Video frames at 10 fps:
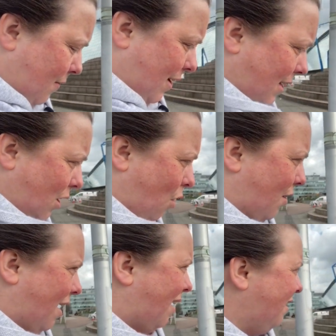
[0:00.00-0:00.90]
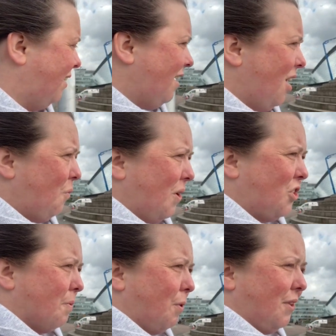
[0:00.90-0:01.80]
if I can get on a wee
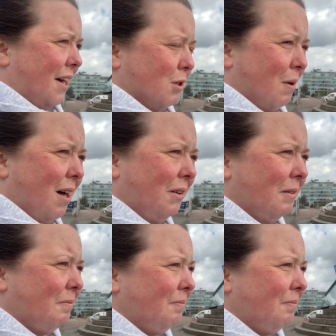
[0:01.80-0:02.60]
trip on that as well.